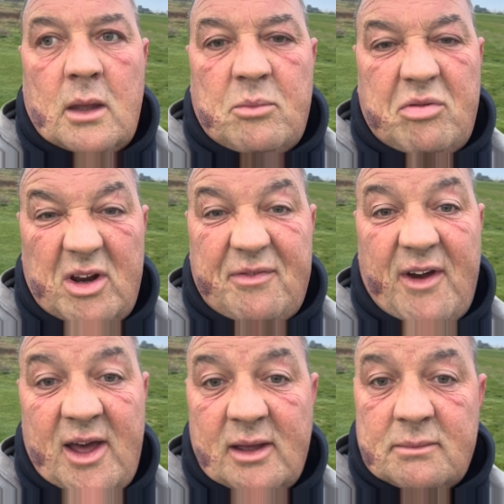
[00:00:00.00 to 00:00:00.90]
Pretty
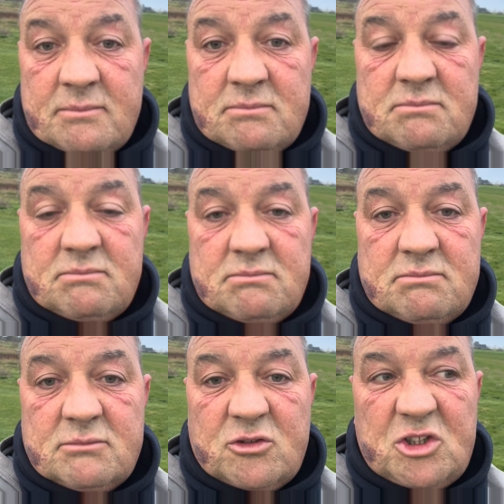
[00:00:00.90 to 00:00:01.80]
fair.
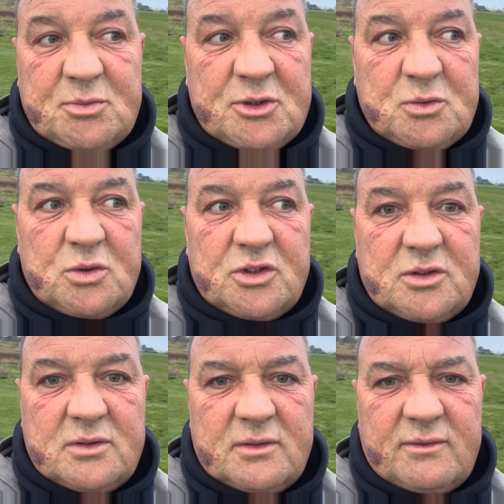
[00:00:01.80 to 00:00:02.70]
Christmas
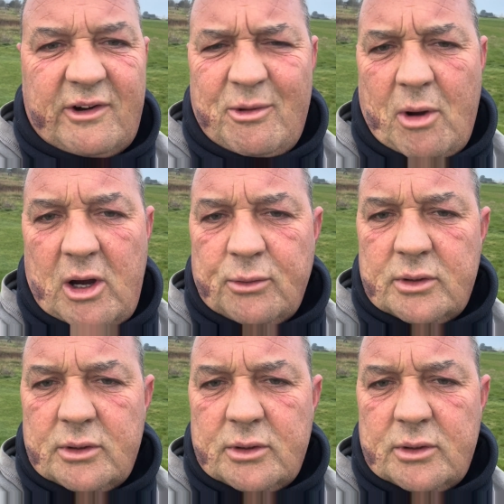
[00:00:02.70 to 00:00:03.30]
was very mild,